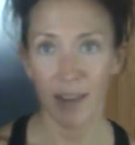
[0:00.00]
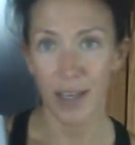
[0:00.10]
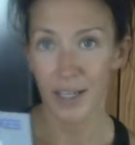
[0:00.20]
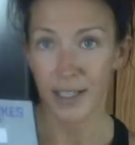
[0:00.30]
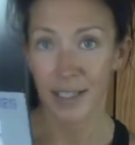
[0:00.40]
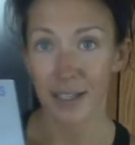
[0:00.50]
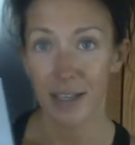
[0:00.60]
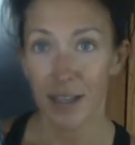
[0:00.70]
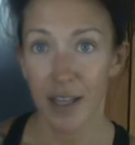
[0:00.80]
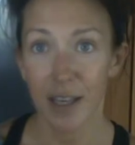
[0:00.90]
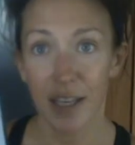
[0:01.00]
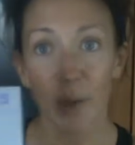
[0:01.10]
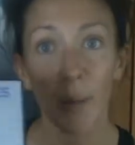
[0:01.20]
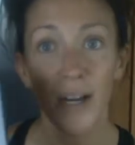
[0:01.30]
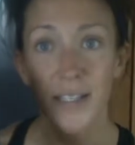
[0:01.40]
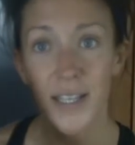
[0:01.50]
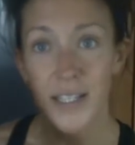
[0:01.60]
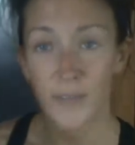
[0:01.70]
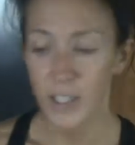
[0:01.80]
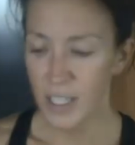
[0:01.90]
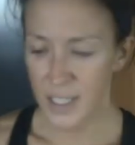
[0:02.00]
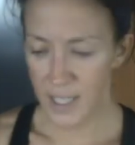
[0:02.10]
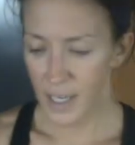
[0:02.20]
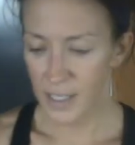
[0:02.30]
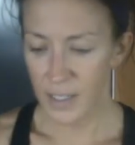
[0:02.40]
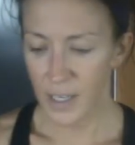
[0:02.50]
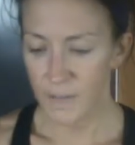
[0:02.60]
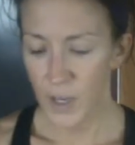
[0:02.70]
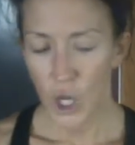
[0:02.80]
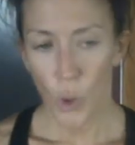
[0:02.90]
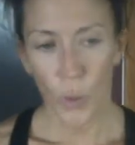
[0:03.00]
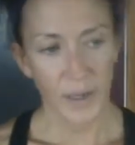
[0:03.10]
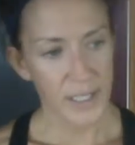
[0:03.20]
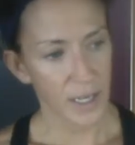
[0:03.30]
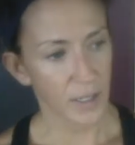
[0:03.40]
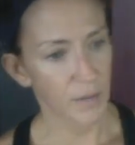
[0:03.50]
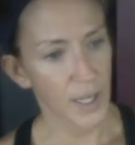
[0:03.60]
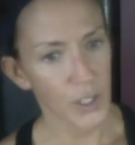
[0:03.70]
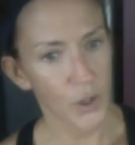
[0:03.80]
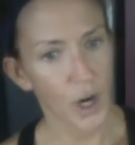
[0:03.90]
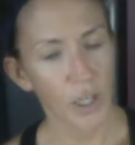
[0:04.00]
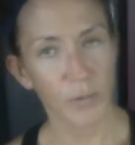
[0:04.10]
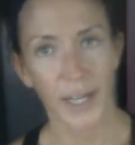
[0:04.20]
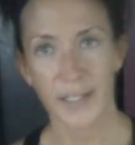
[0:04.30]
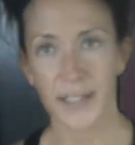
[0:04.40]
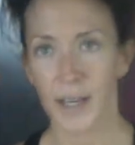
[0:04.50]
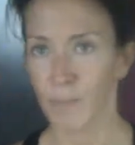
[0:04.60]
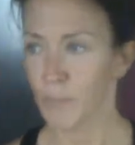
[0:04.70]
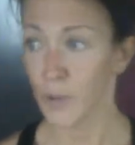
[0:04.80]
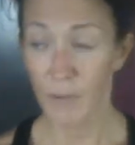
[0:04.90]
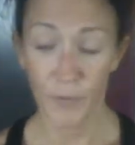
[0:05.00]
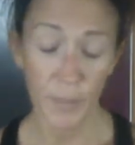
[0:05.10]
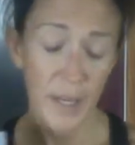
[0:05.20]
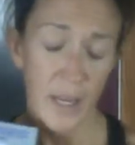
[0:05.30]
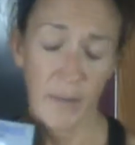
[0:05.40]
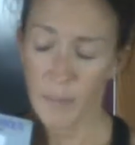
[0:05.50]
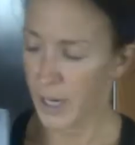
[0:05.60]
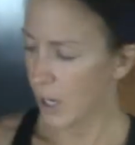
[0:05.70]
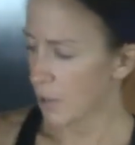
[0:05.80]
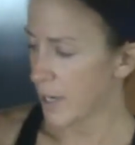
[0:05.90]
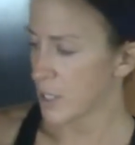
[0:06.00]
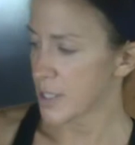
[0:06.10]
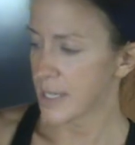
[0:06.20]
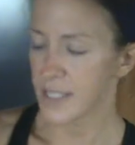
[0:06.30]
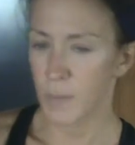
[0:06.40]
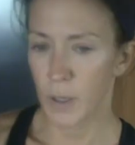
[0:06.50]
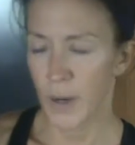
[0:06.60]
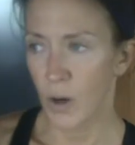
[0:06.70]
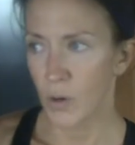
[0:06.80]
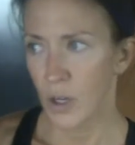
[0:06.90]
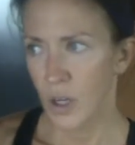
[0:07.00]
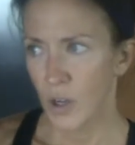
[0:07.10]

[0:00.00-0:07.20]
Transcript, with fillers: this the kickboxing DVDs that I love, where it's kind of like your heart rate's like for me, my heart rate tends to be about,